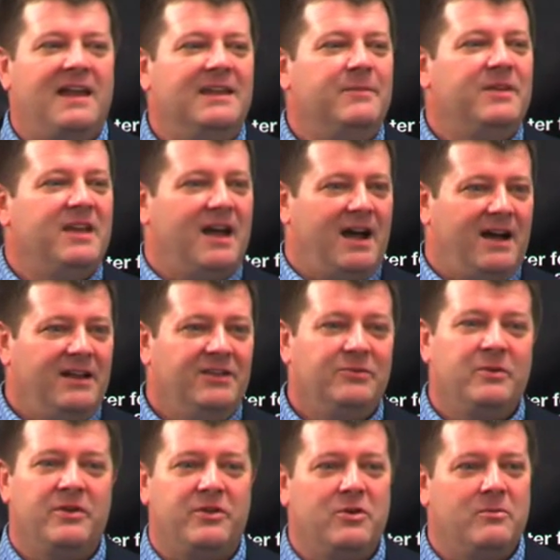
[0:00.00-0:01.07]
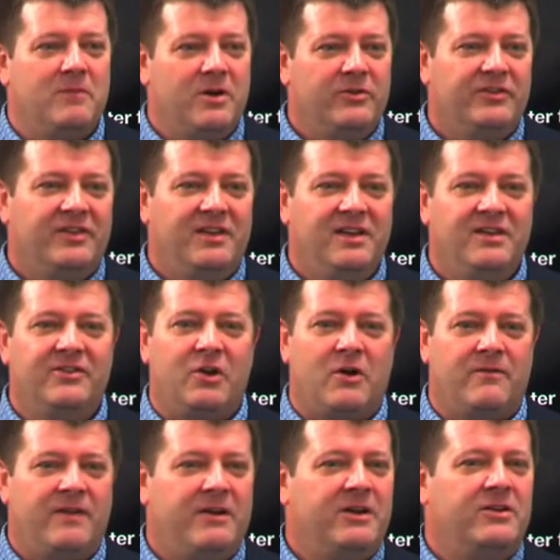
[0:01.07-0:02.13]
And to be honest with you, most kids
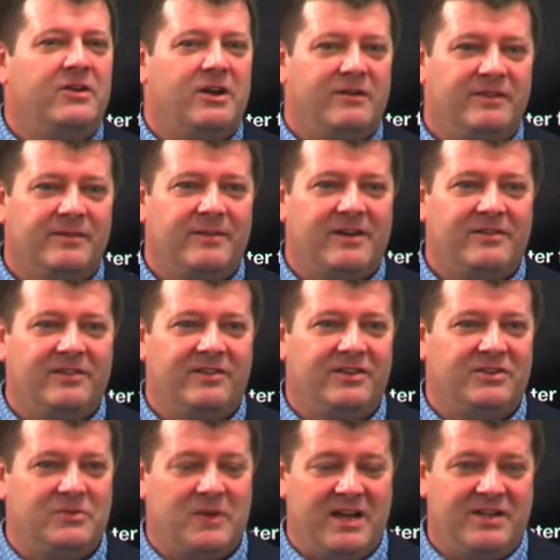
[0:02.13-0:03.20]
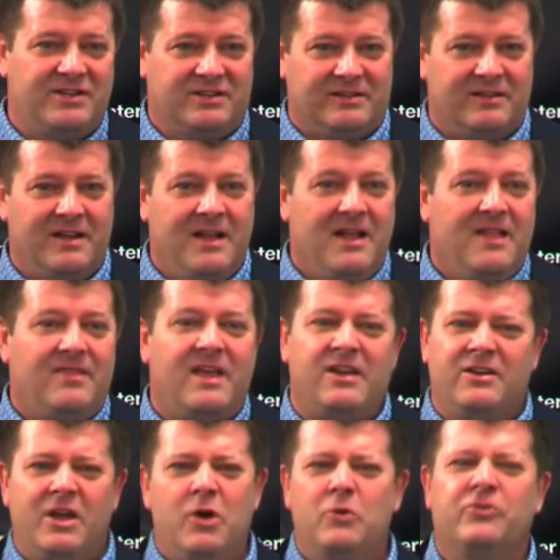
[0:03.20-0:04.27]
are very nervous about the situation.
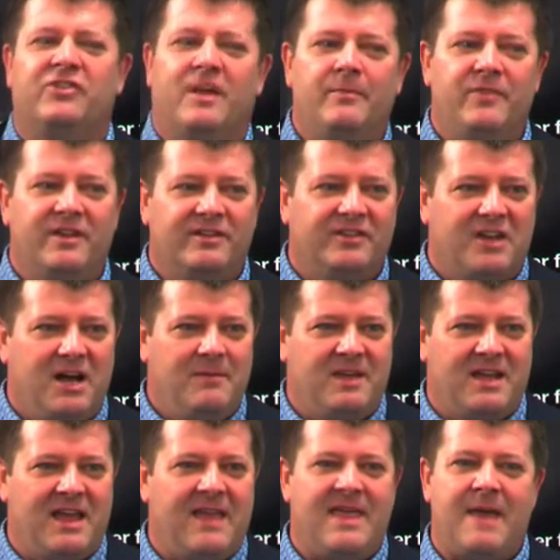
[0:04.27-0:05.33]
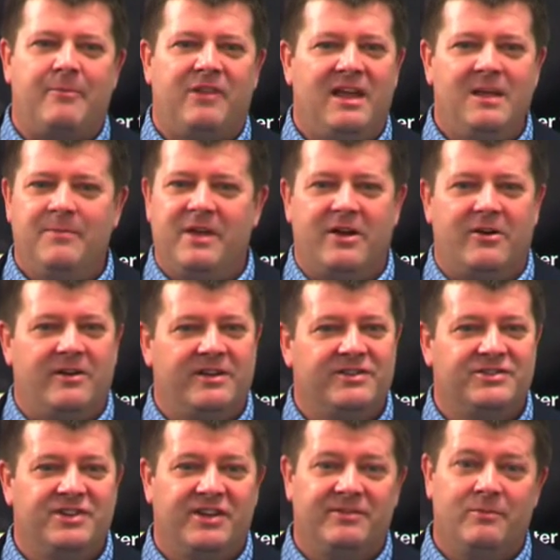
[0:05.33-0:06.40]
They know something's coming, and that play period
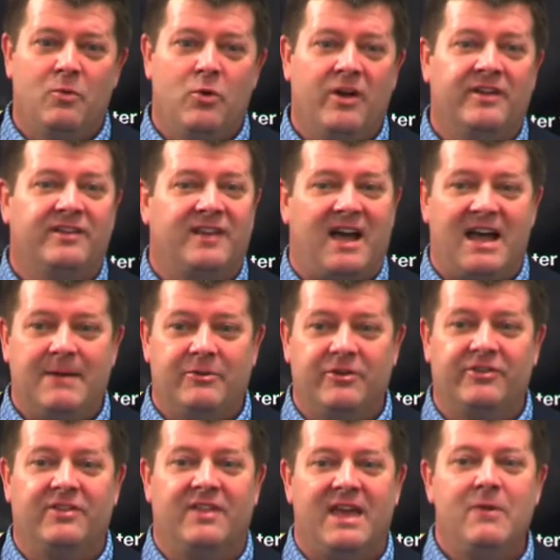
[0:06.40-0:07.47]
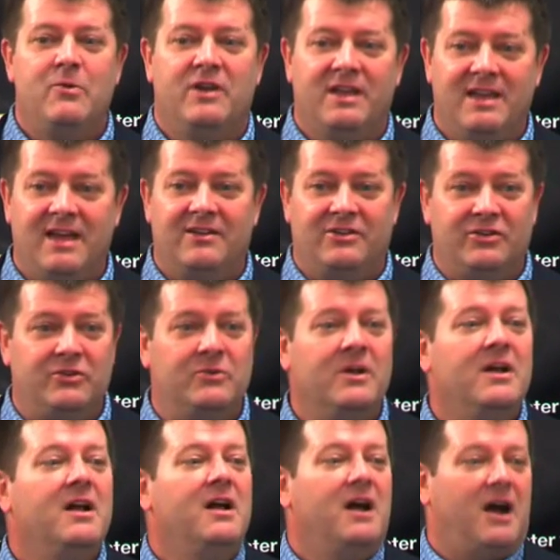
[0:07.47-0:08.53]
is just more anxiety producing. They want to get to,